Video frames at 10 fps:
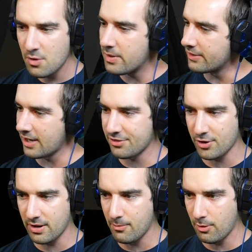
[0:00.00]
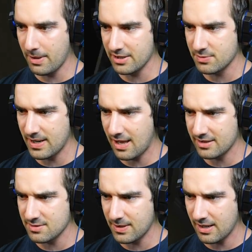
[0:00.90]
We only got 30 more minutes. We
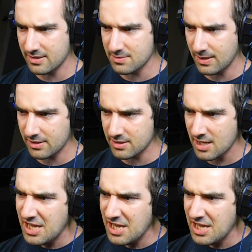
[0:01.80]
got this, we got this, we got this.